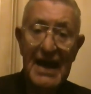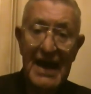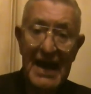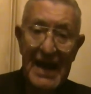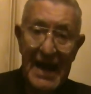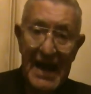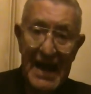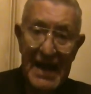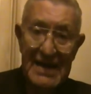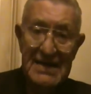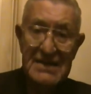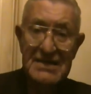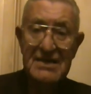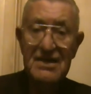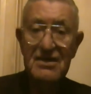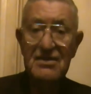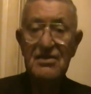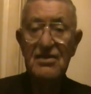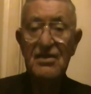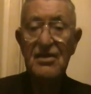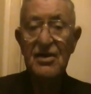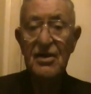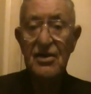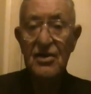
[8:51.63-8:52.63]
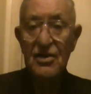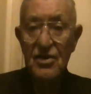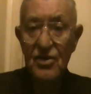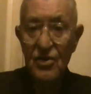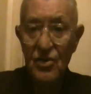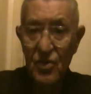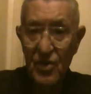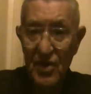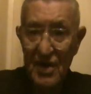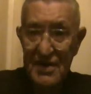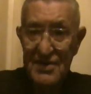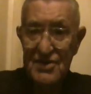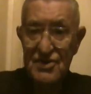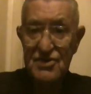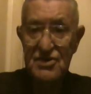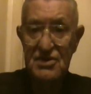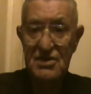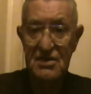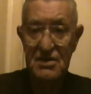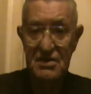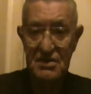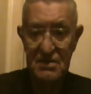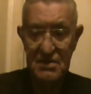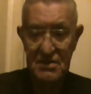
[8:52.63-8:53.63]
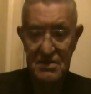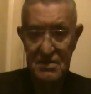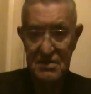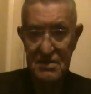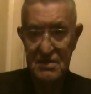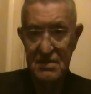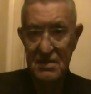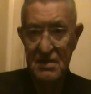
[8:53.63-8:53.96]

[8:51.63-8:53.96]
ask questions.